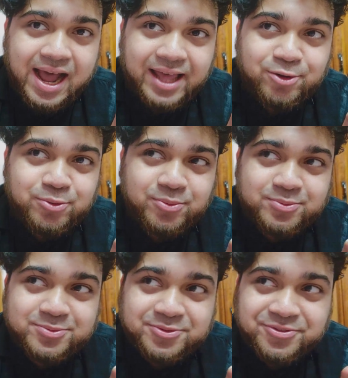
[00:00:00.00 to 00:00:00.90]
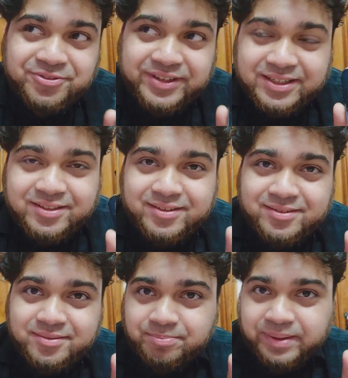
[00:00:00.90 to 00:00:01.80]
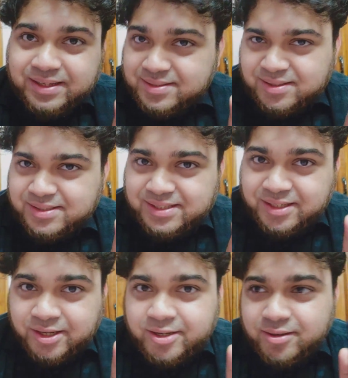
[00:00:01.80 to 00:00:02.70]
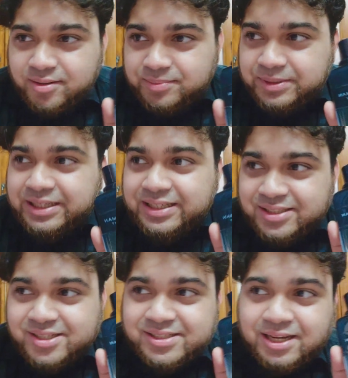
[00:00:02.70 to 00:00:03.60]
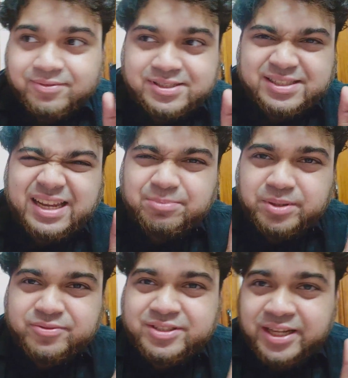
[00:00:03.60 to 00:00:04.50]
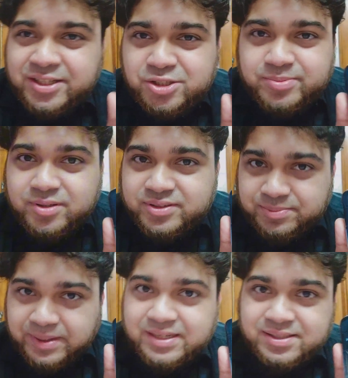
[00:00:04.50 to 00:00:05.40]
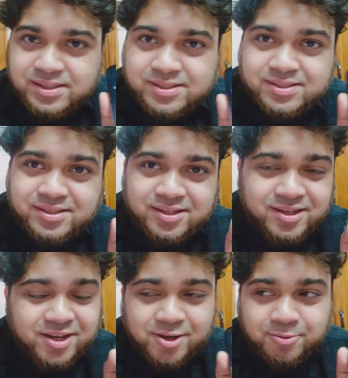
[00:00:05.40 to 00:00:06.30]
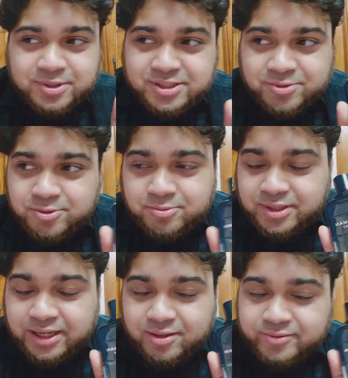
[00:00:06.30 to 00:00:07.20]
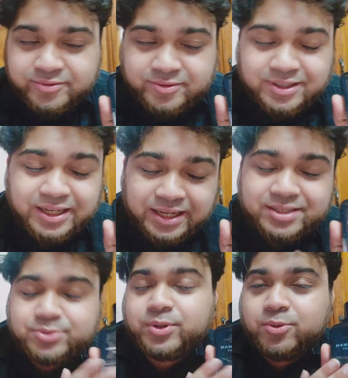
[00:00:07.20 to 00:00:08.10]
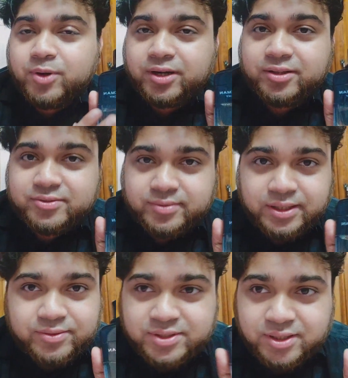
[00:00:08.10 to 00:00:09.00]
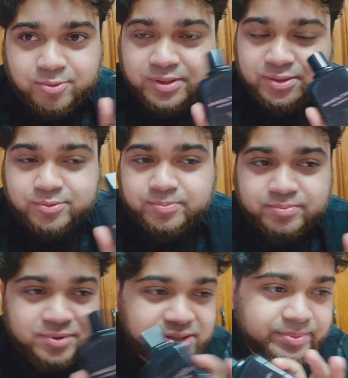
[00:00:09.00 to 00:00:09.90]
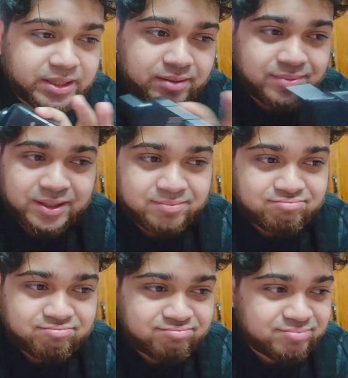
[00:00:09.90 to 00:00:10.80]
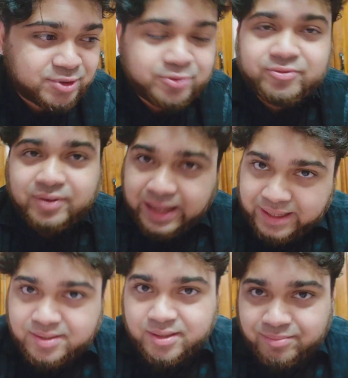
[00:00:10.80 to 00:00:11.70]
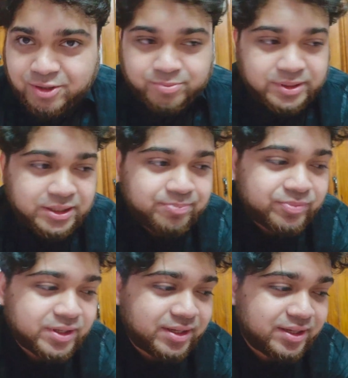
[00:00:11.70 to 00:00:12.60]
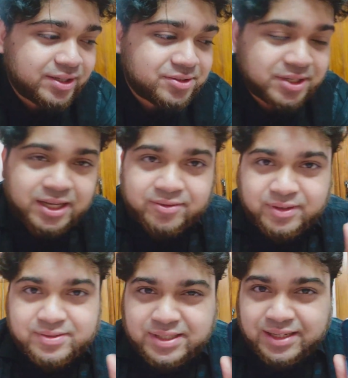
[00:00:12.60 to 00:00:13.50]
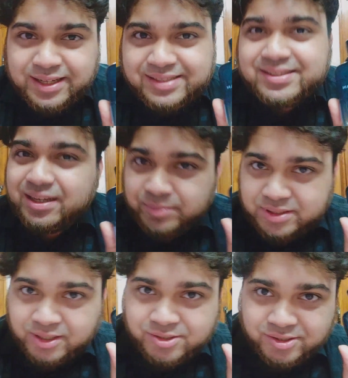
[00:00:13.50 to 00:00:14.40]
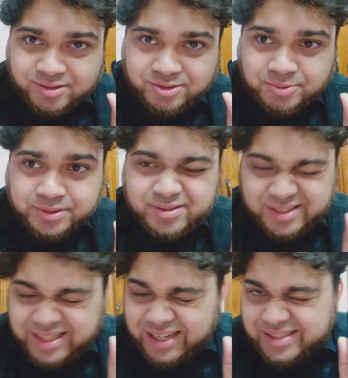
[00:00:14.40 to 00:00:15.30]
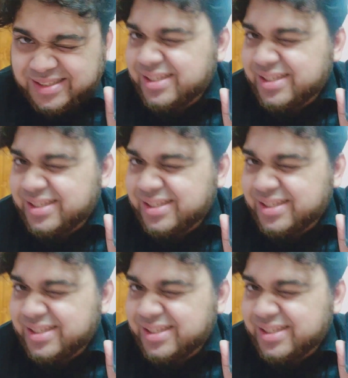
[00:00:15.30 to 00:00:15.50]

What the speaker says: I don't feel basil is in here, but it does have a slight bit of tinge bit of spiciness, which kind of is required in this fragrance. Otherwise it would just become like too flat in my opinion. So it kind of gives that excitement touch to it, slight